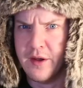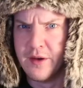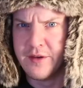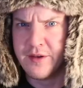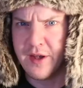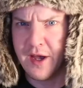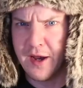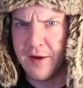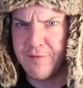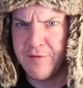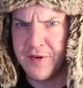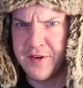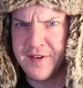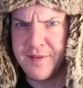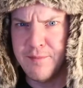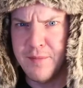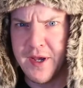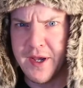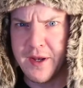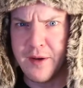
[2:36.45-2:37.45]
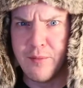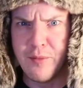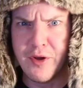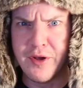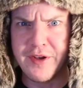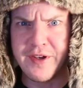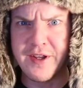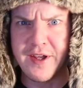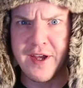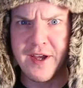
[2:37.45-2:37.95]
Time for some animal
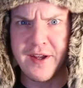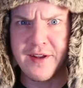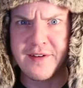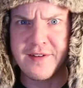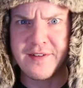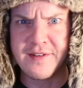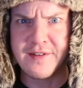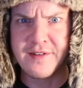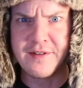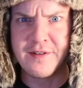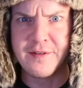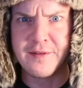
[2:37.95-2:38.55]
attacks.